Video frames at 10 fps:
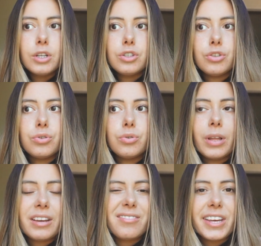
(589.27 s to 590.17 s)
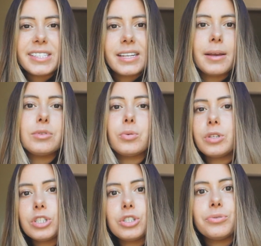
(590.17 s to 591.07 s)
to like FaceTime. So we
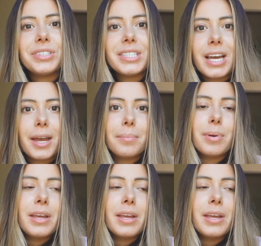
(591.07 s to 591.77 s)
just used Skype.